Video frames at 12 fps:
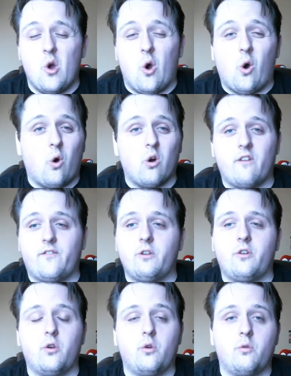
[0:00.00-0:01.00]
or if you
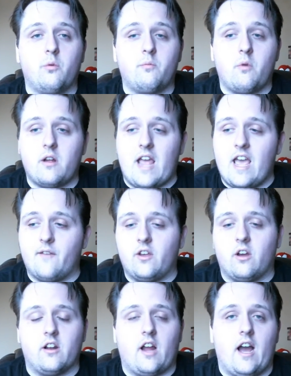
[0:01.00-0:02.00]
do heavy
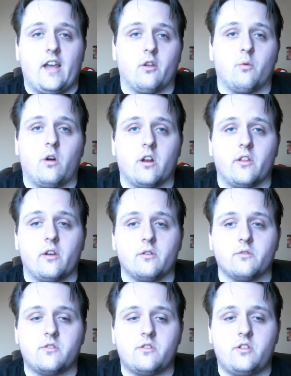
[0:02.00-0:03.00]
on either one of
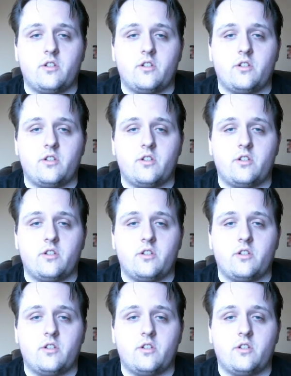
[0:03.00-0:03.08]
those.